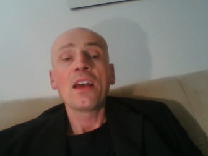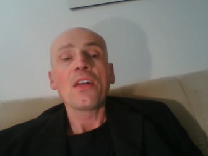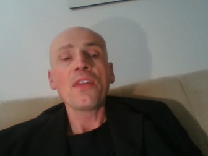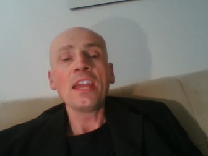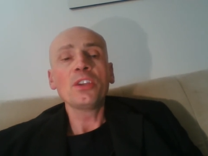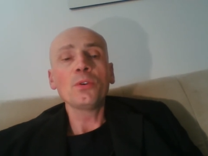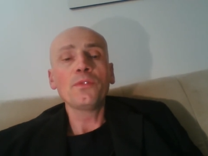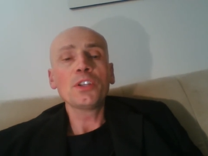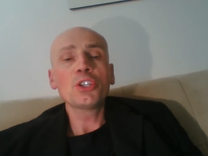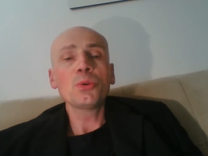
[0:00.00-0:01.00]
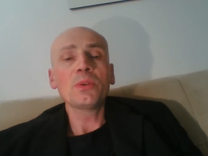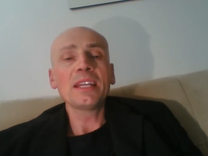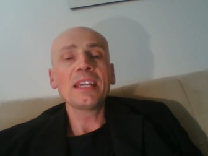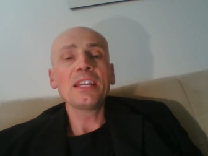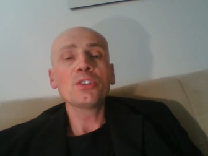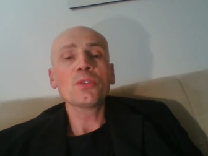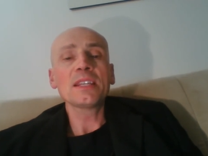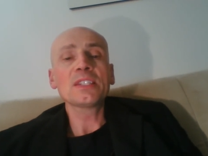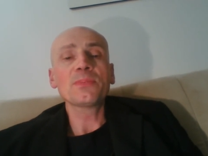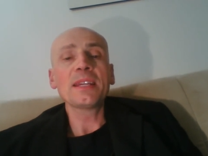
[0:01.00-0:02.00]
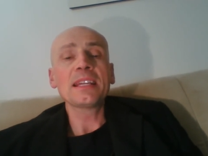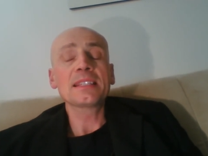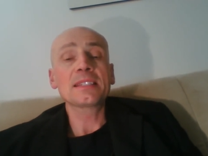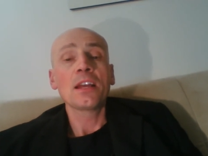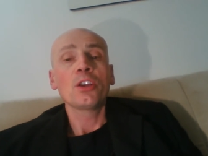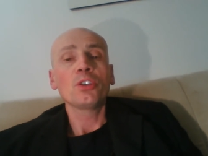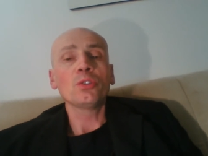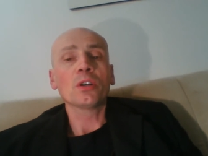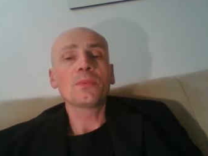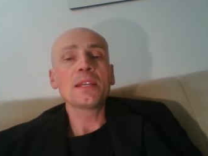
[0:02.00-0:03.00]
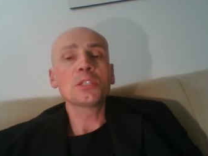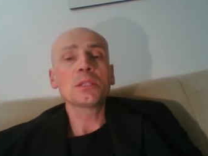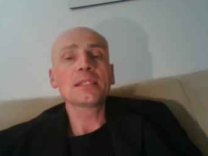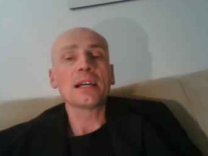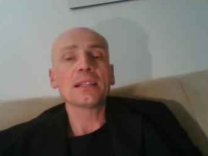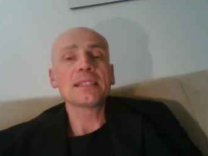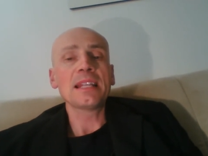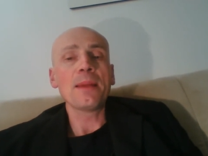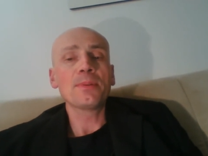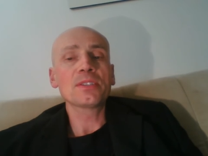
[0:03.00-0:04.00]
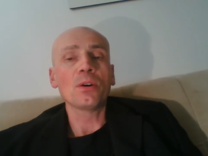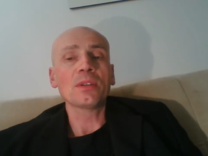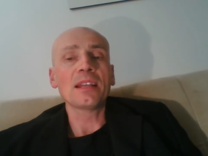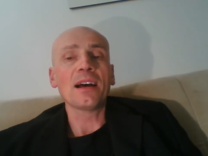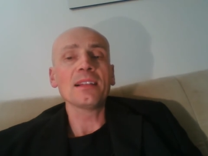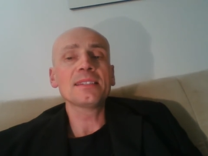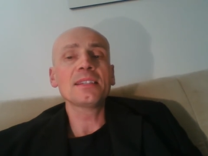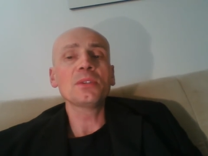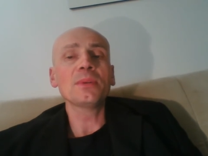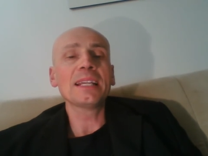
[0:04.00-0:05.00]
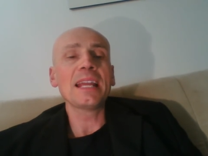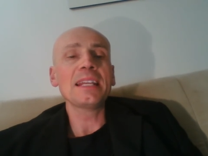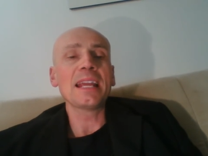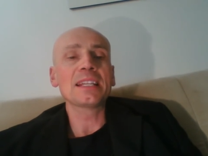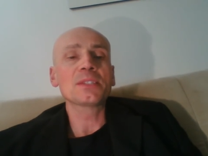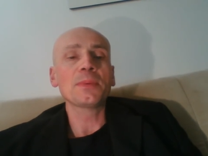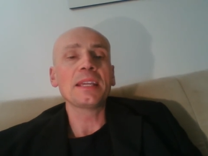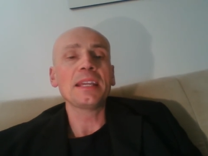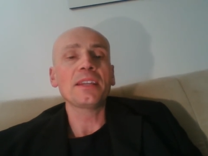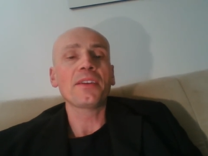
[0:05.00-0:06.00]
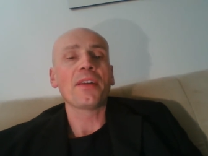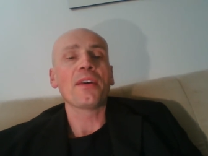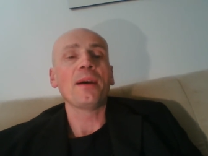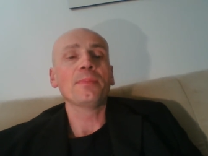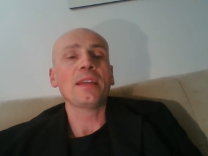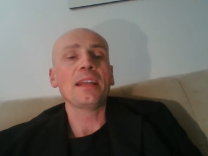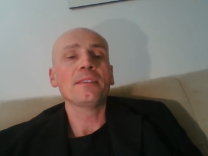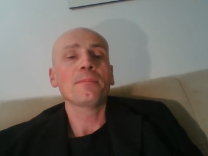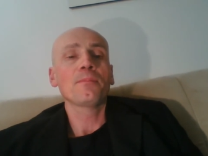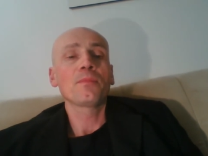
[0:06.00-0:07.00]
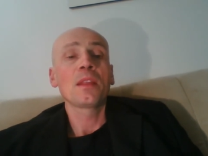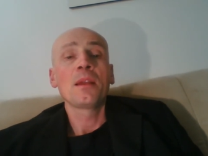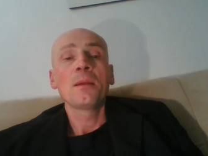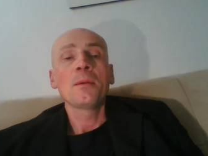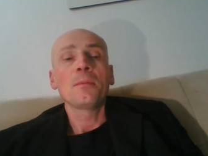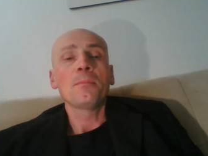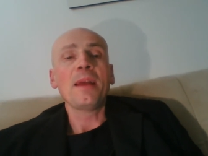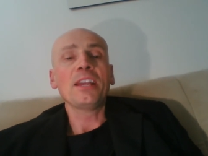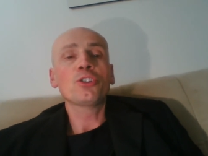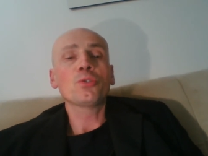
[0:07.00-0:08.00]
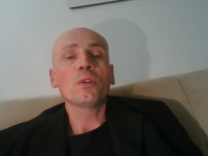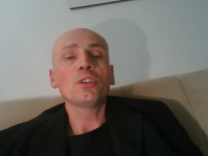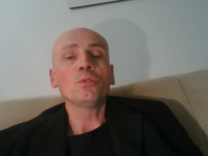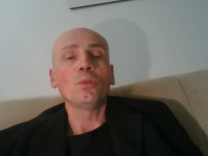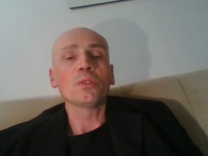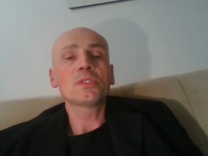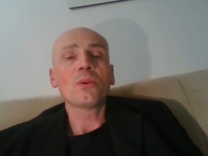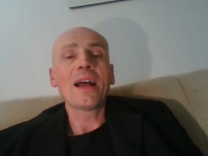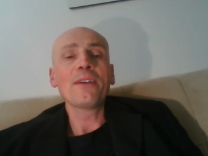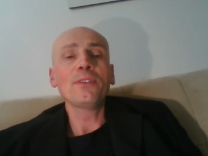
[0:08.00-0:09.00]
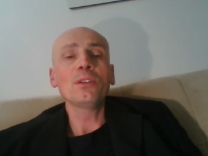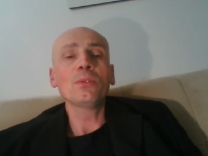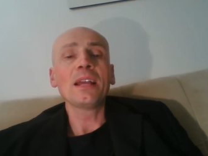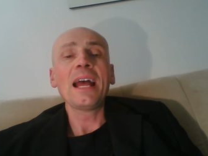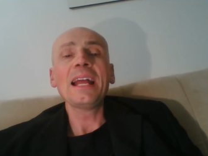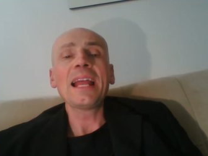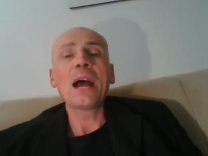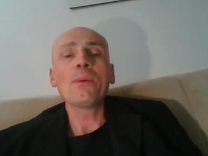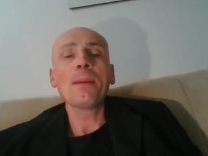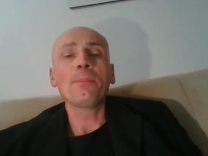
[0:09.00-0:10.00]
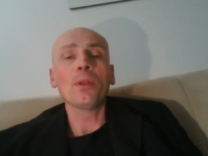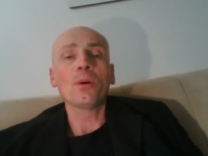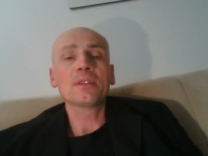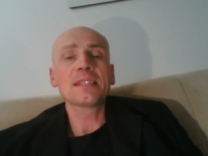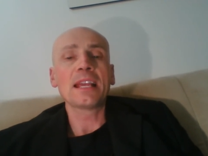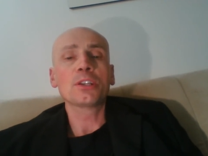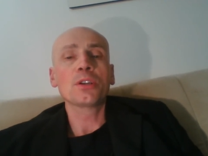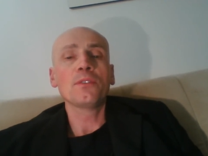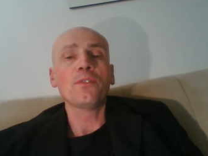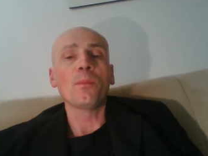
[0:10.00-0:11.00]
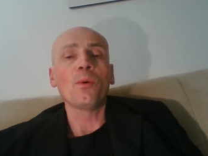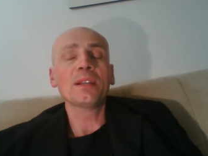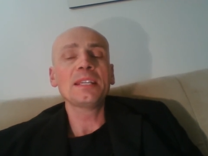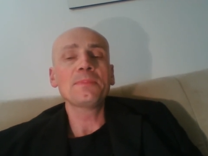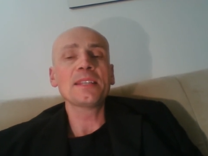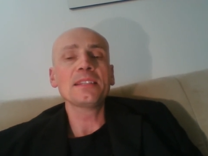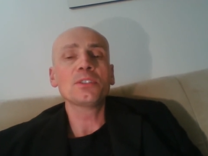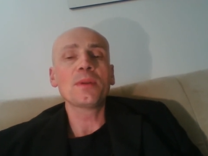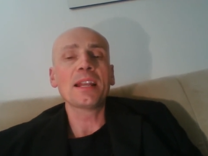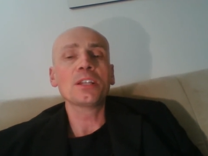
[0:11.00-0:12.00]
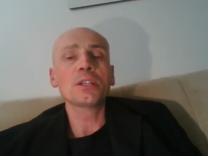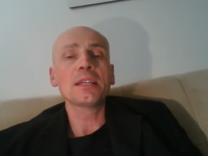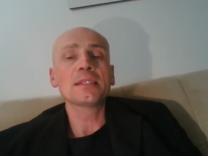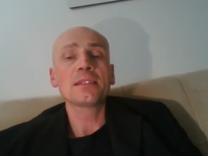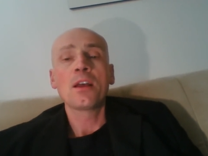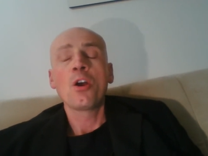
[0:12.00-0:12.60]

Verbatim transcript: Thank you for tuning into this week's Your Questions Answered episode, and I'll see you again next week in another update. Make sure you also have a look at our blog section for more tips and strategies,